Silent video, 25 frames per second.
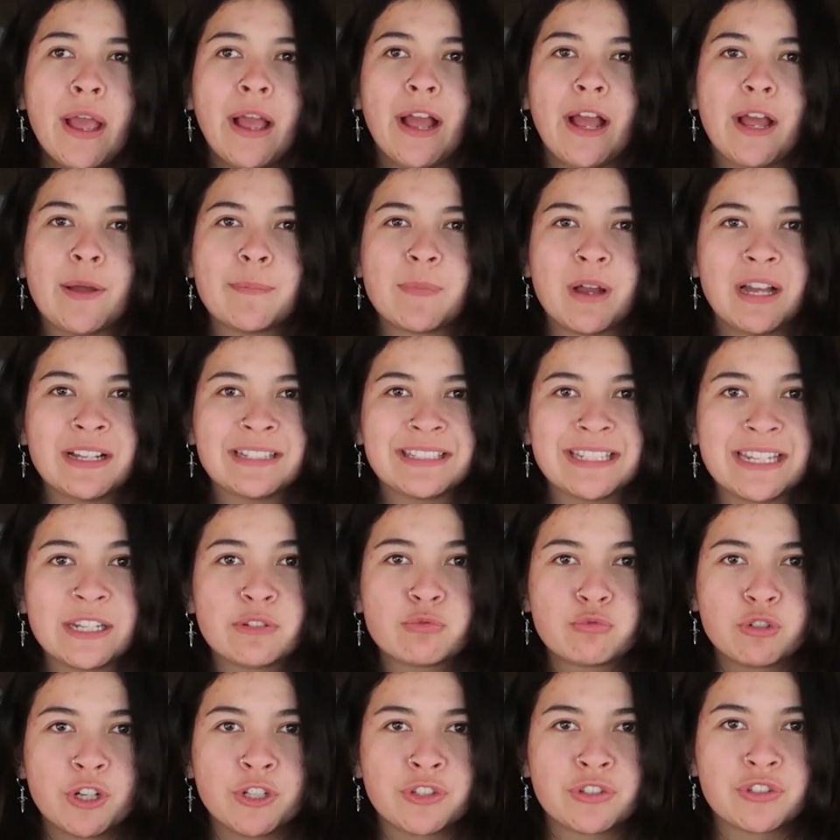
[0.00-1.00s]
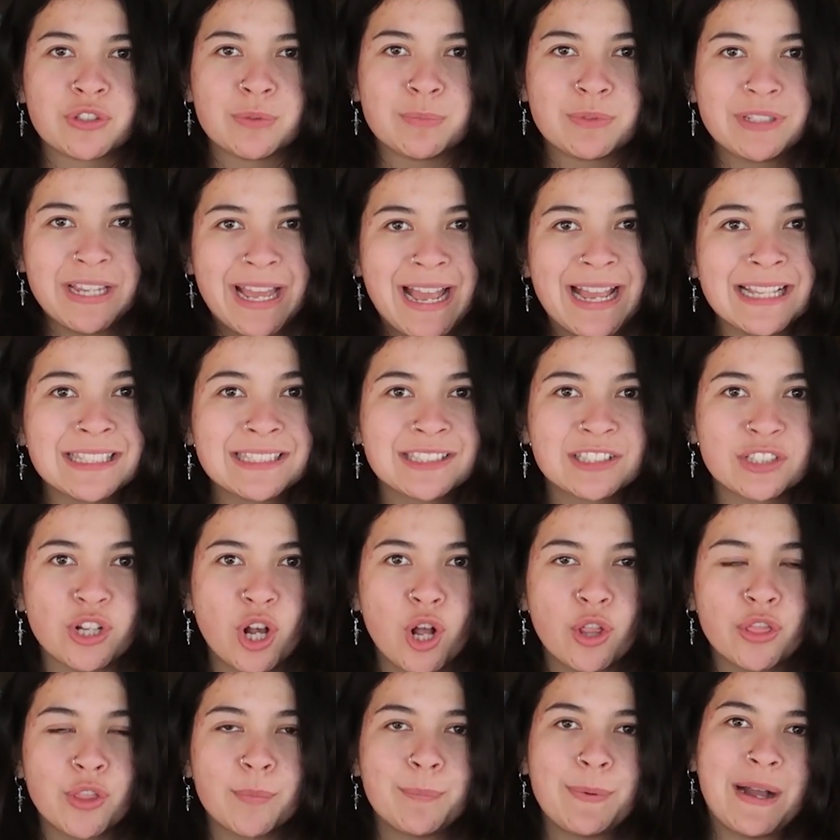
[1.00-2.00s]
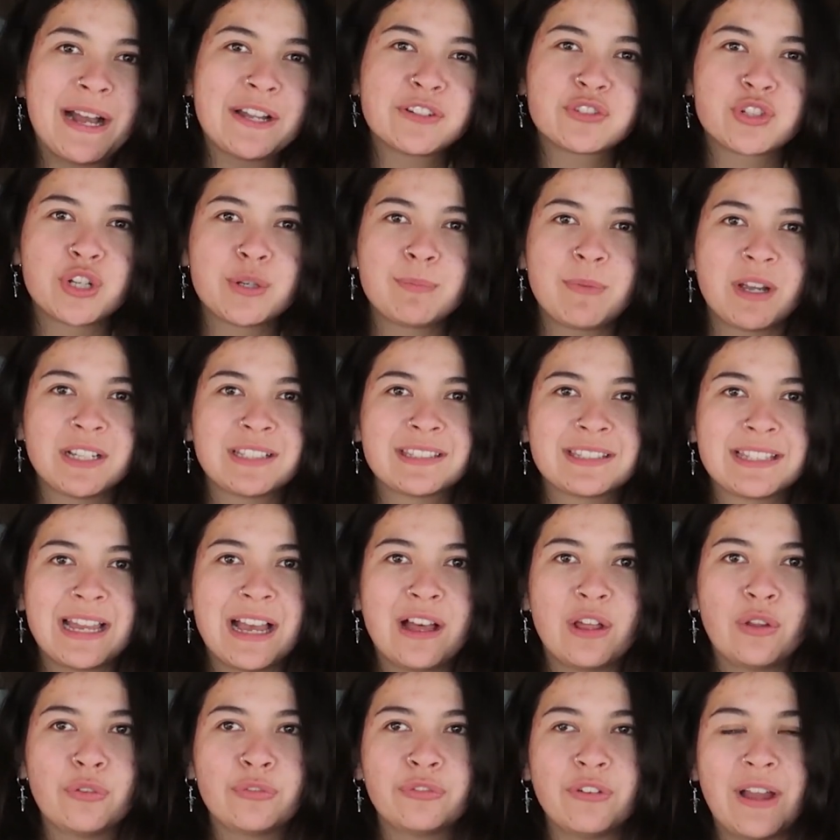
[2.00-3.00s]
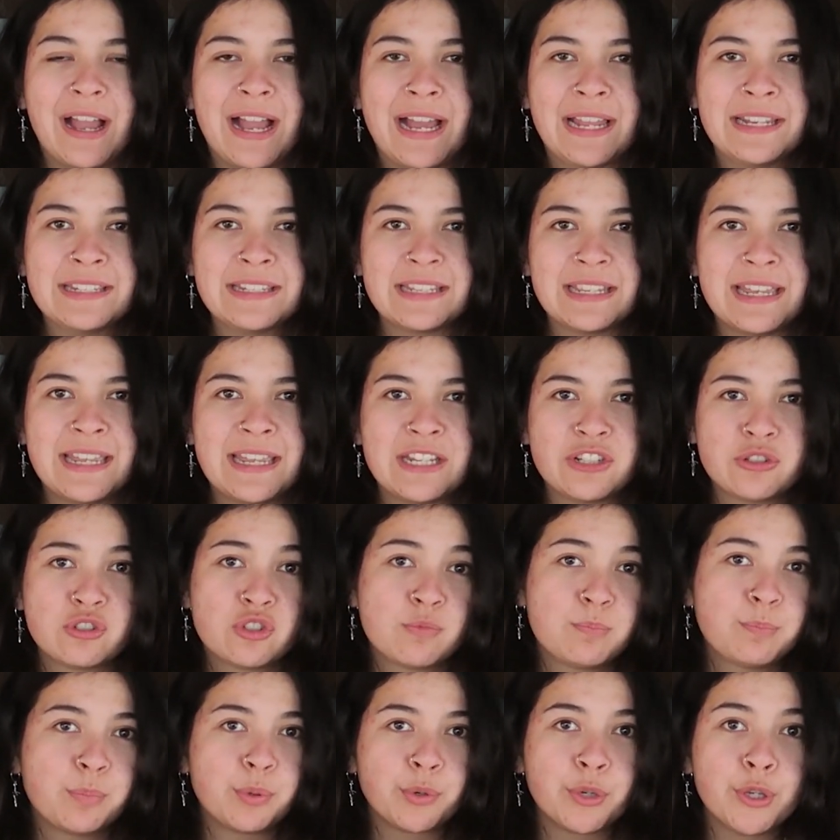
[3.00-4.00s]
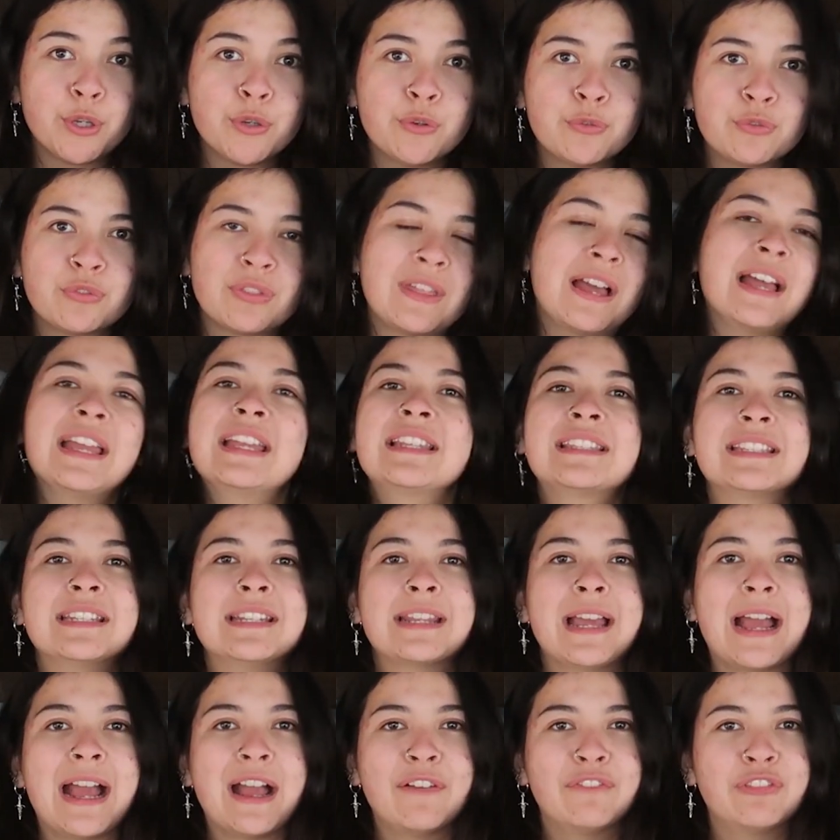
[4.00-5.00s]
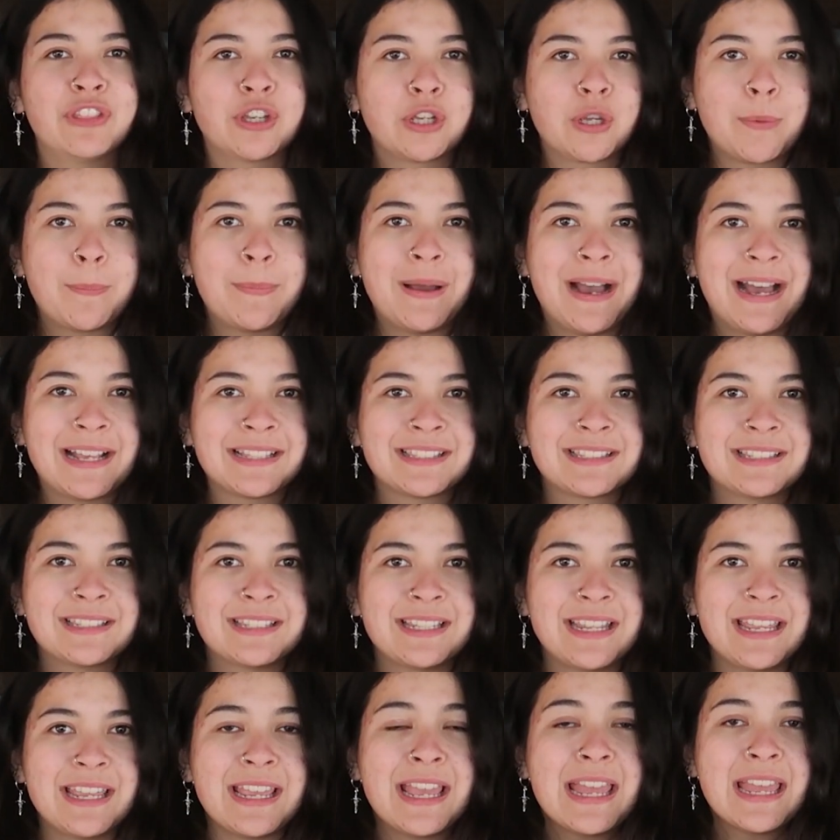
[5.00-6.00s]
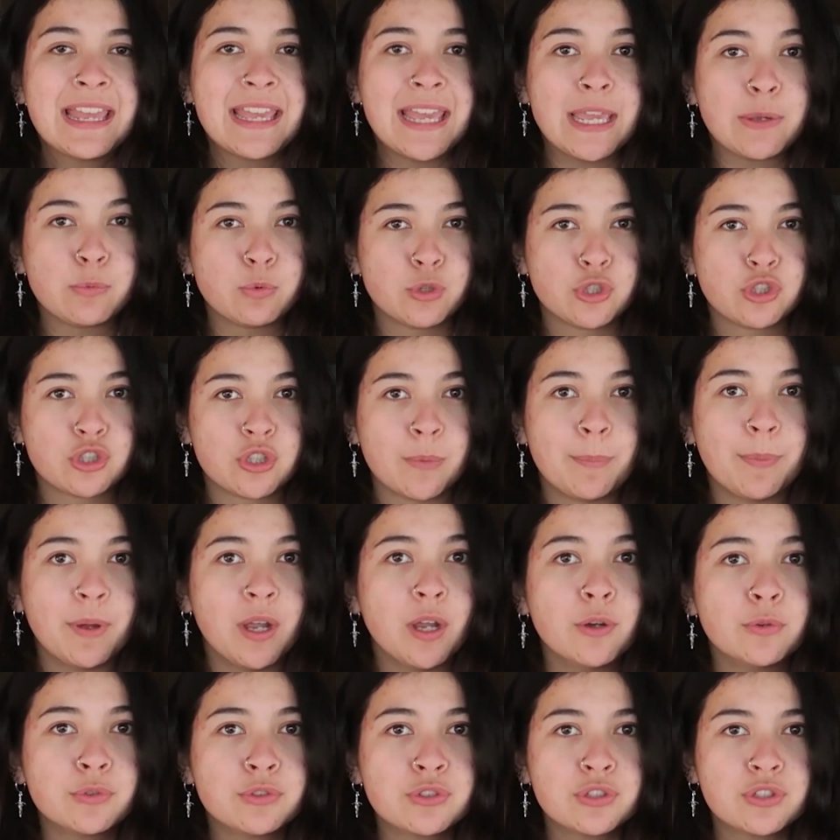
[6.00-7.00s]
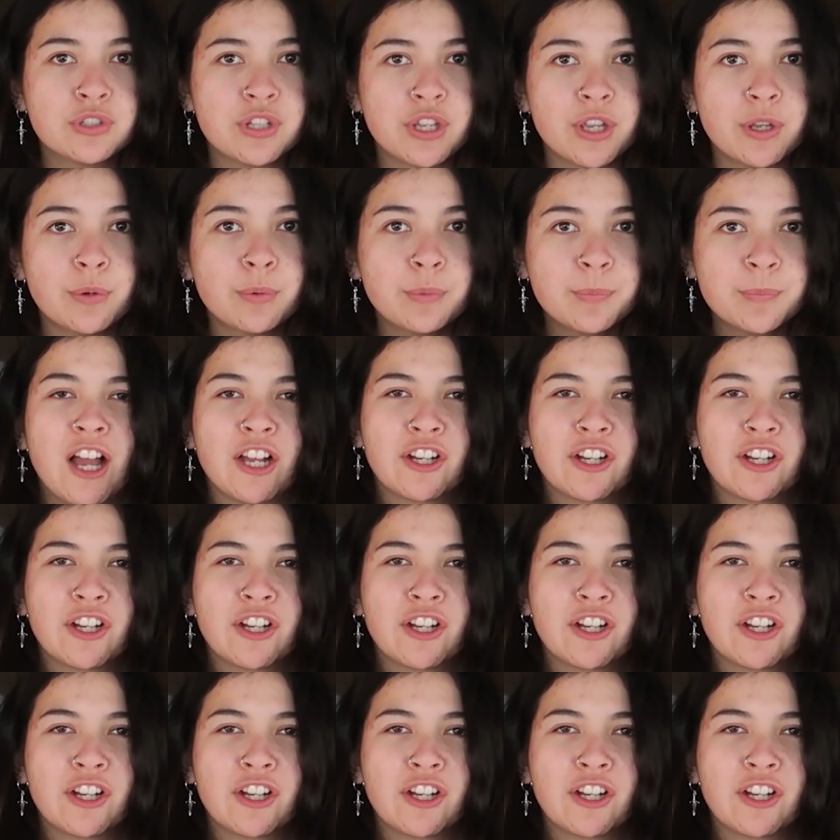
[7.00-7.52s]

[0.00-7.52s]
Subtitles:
I did run some tests on the battery myself and it proved that it didn't have the capacity it was supposed to.